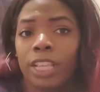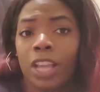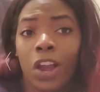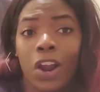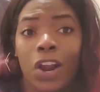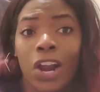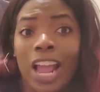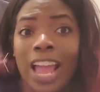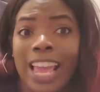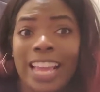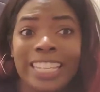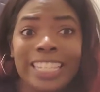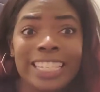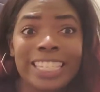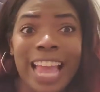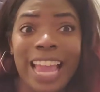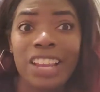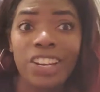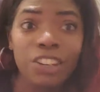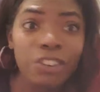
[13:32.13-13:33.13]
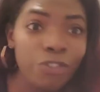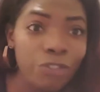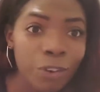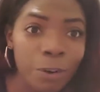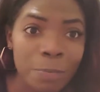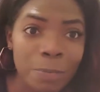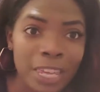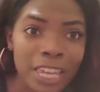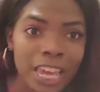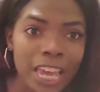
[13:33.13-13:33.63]
are excited
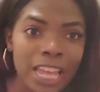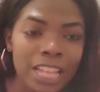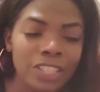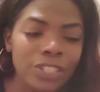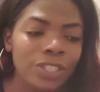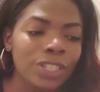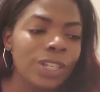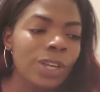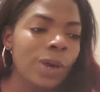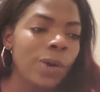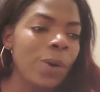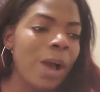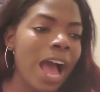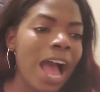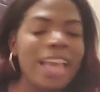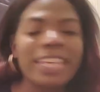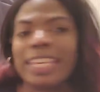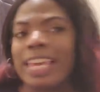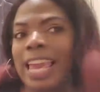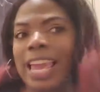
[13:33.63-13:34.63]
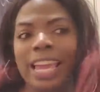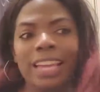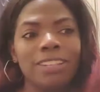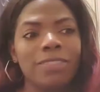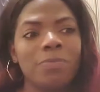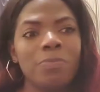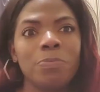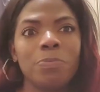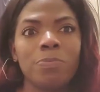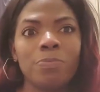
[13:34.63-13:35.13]
for me, and so I
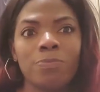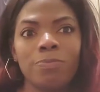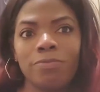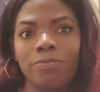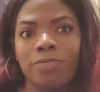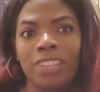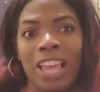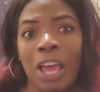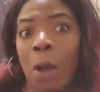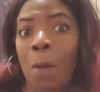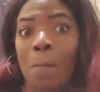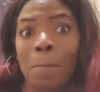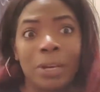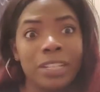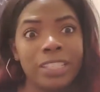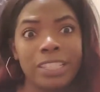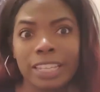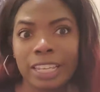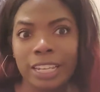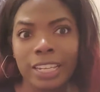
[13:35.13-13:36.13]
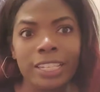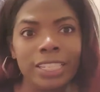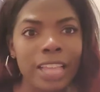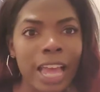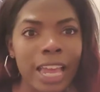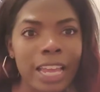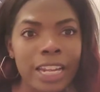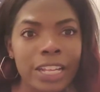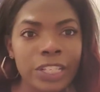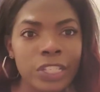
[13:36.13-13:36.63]
can't help but to get
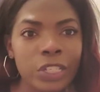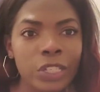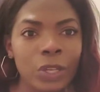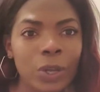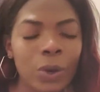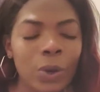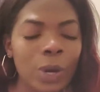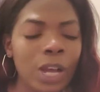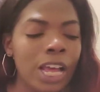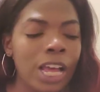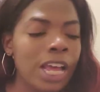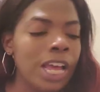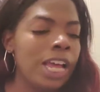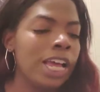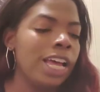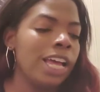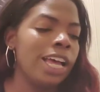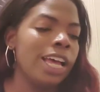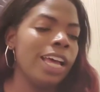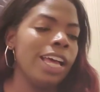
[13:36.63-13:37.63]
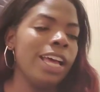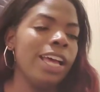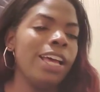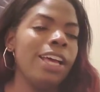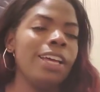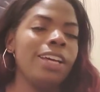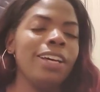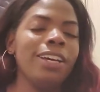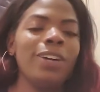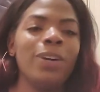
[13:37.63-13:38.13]
excited. So
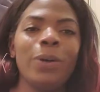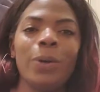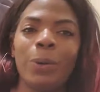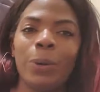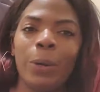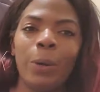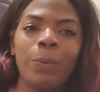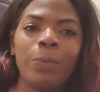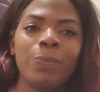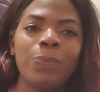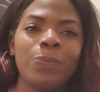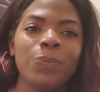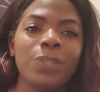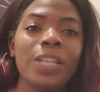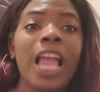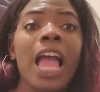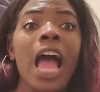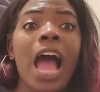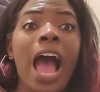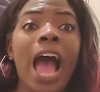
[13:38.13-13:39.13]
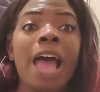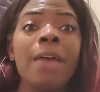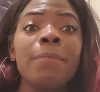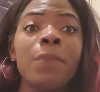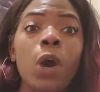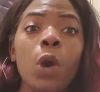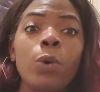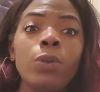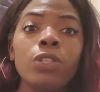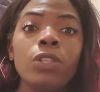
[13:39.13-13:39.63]
whew.
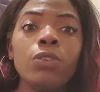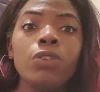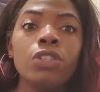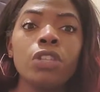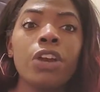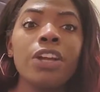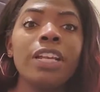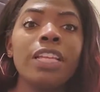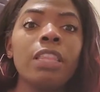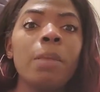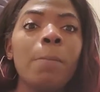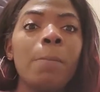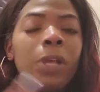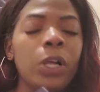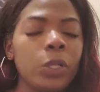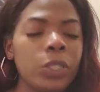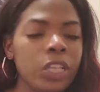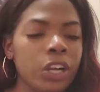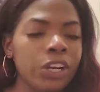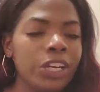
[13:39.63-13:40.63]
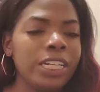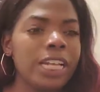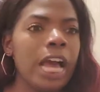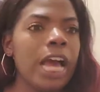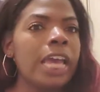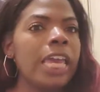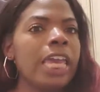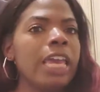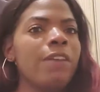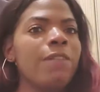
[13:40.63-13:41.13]
I'm also starting the military
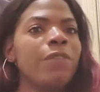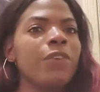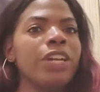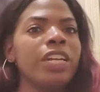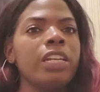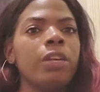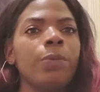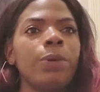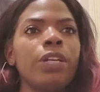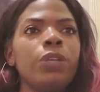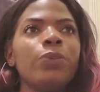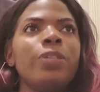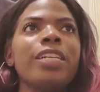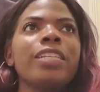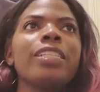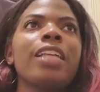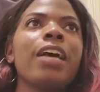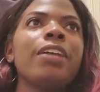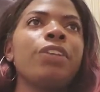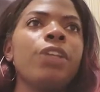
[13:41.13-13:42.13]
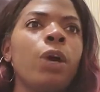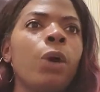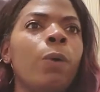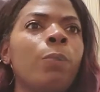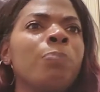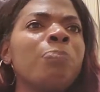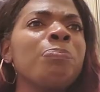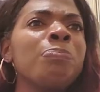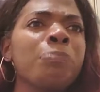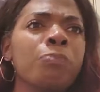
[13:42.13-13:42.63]
diet. For anyone who does not
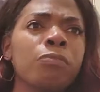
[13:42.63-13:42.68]
know